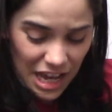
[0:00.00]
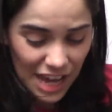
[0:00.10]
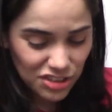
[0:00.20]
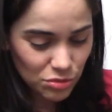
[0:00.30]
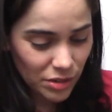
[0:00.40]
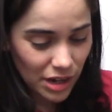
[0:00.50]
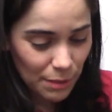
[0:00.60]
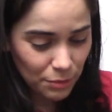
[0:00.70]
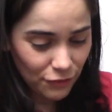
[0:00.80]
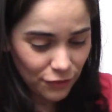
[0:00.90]
I swear I
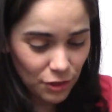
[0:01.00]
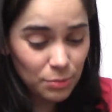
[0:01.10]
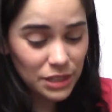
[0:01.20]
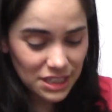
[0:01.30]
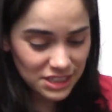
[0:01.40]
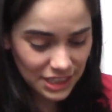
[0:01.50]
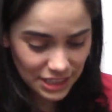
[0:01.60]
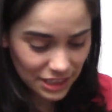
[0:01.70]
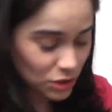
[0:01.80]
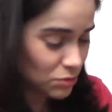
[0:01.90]
prefer plastic
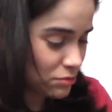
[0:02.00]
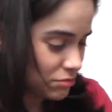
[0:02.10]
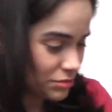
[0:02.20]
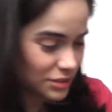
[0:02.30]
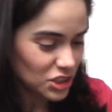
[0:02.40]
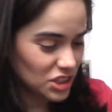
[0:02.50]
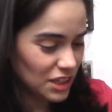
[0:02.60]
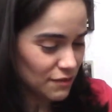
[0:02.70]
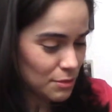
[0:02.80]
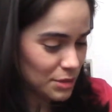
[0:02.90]
and glue just
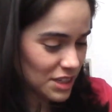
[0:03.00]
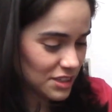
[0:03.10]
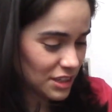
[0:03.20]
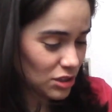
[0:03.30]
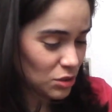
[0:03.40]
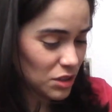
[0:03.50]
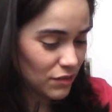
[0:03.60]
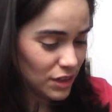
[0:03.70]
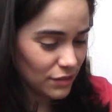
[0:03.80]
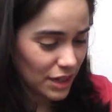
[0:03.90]
give me plastic glue.
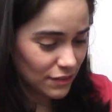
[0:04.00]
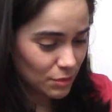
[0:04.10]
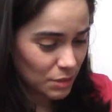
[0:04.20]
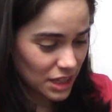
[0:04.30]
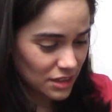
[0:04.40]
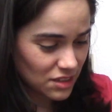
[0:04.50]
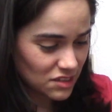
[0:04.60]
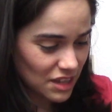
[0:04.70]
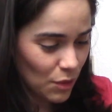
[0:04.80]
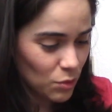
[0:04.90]
Even if I have to paint
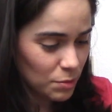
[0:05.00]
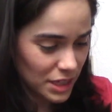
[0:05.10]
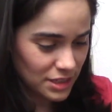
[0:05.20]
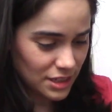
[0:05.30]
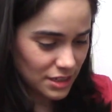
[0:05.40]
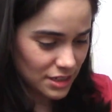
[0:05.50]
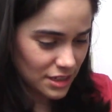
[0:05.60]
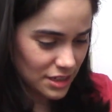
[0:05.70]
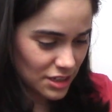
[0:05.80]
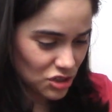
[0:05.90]
this, I will paint it.
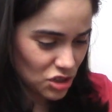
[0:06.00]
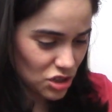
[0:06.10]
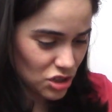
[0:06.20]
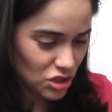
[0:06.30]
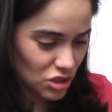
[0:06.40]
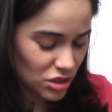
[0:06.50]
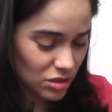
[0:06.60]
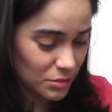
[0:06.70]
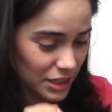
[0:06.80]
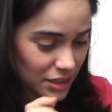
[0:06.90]
Just,
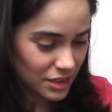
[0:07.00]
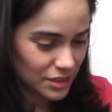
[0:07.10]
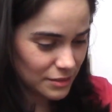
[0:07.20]
oh my god.